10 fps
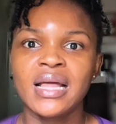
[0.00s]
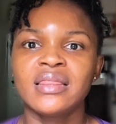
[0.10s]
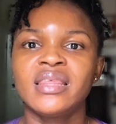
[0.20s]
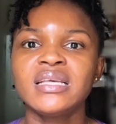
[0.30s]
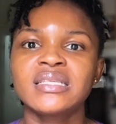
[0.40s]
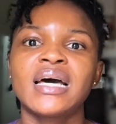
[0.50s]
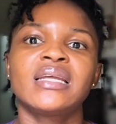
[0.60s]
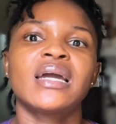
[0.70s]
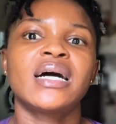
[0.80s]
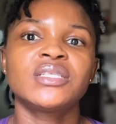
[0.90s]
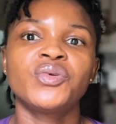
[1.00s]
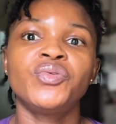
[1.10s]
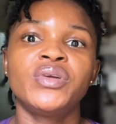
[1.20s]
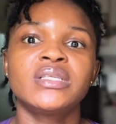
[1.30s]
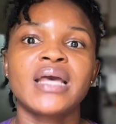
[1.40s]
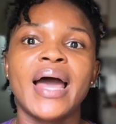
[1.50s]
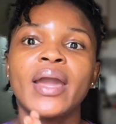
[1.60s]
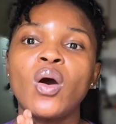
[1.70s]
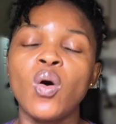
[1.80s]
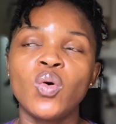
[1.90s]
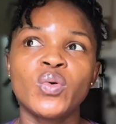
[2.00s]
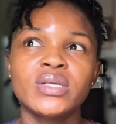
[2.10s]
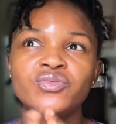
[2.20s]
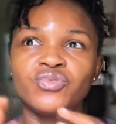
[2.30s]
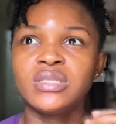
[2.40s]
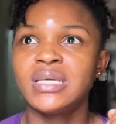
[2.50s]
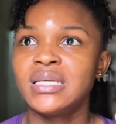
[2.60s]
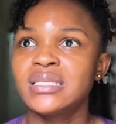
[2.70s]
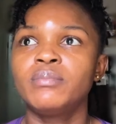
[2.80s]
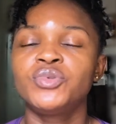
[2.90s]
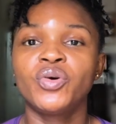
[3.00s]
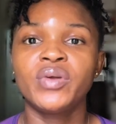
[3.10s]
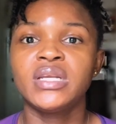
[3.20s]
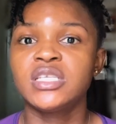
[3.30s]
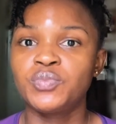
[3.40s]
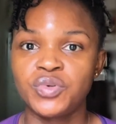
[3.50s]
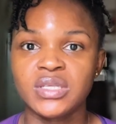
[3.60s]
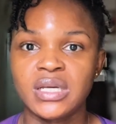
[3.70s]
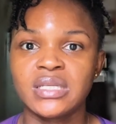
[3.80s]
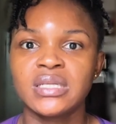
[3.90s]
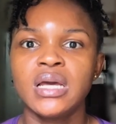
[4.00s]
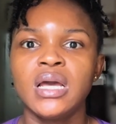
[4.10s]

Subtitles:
These are the categories I always rotate during this process.